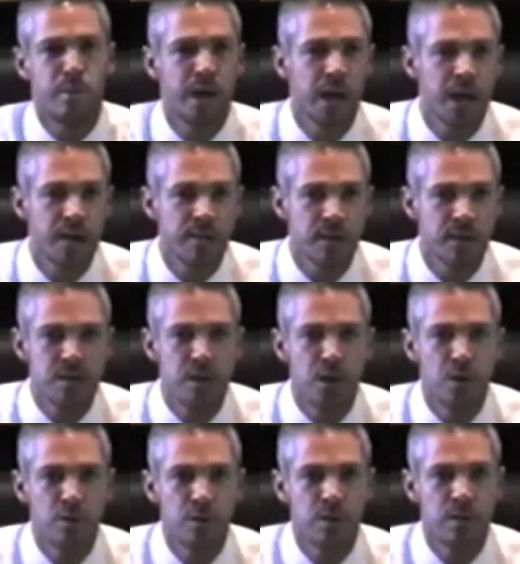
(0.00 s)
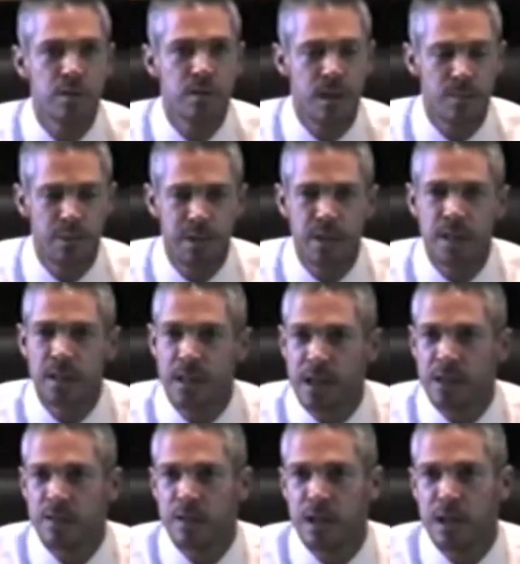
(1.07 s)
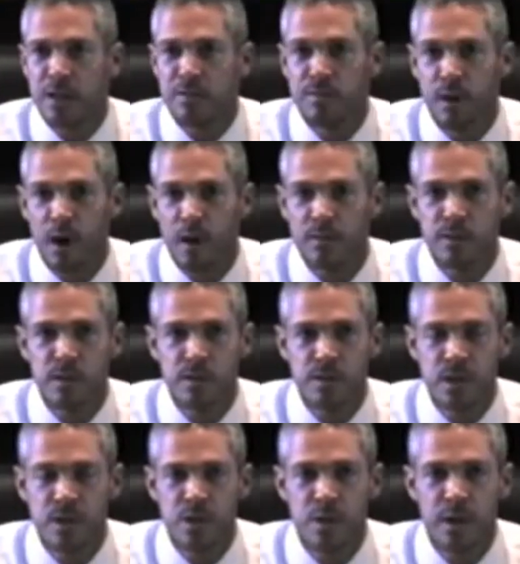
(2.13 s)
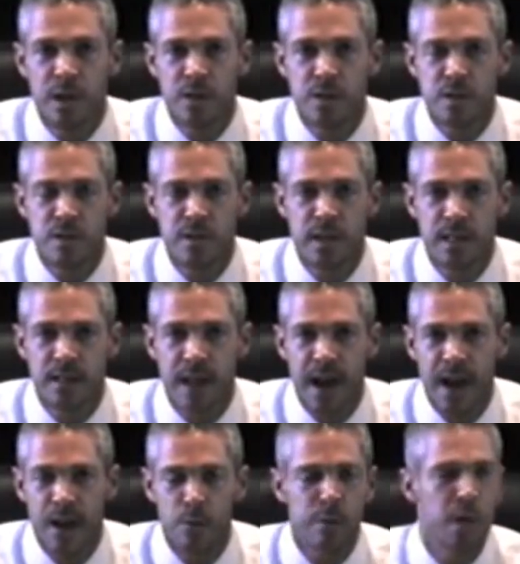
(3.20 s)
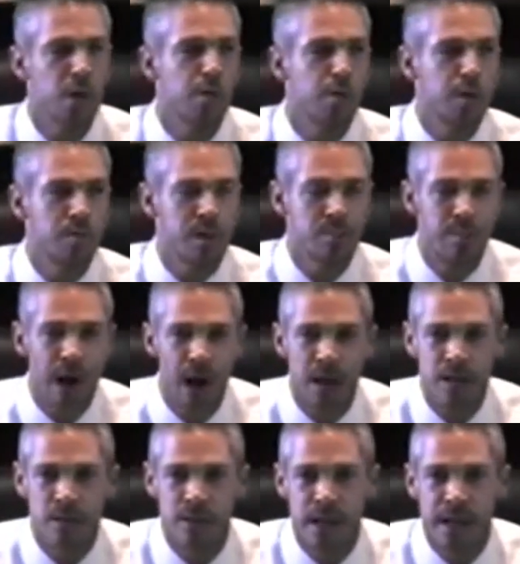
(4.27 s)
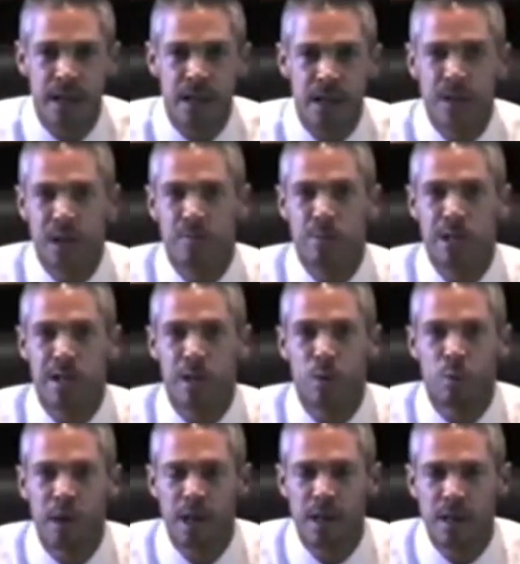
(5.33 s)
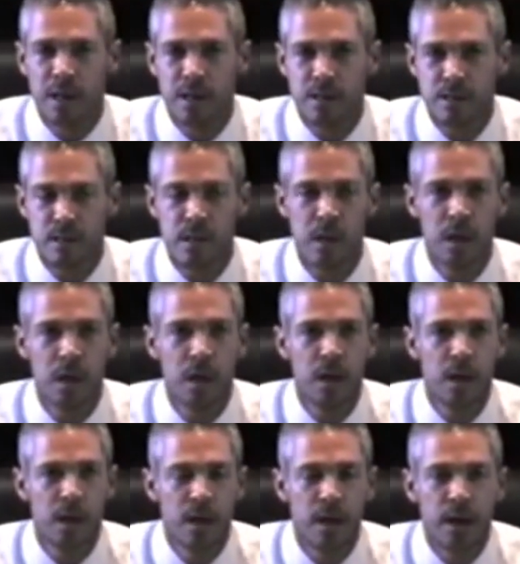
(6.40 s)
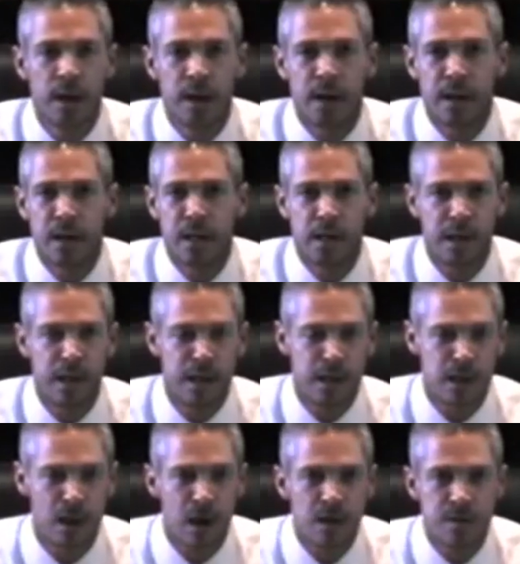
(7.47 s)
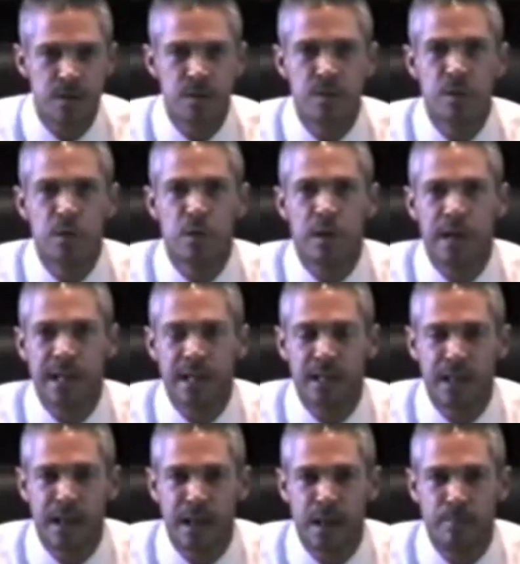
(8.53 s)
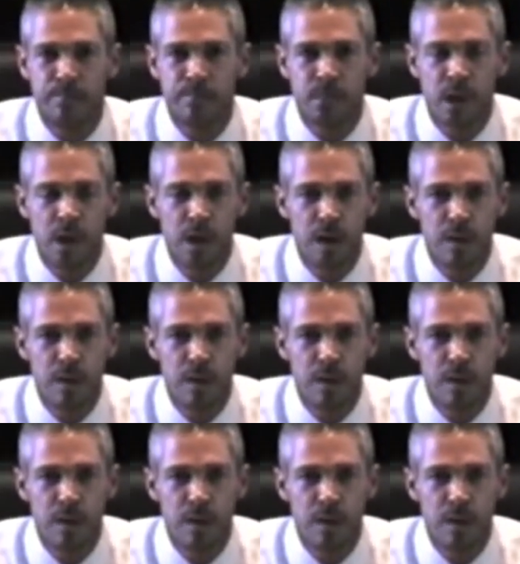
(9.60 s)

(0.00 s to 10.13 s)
Many of us don't typically like to get involved in situations like that. We don't want to be bothered later by being a witness in a lawsuit or a claim.